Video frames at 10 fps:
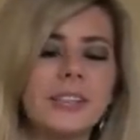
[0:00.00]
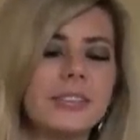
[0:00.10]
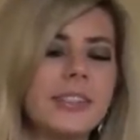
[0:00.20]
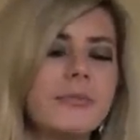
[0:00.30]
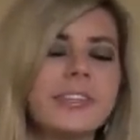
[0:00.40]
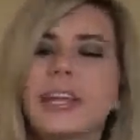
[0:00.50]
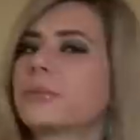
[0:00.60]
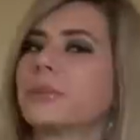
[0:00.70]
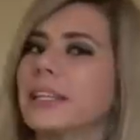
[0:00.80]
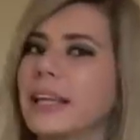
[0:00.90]
something
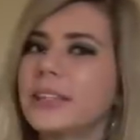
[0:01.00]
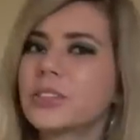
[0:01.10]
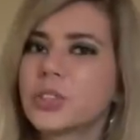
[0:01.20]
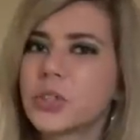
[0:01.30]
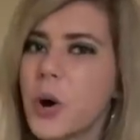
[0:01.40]
that relates to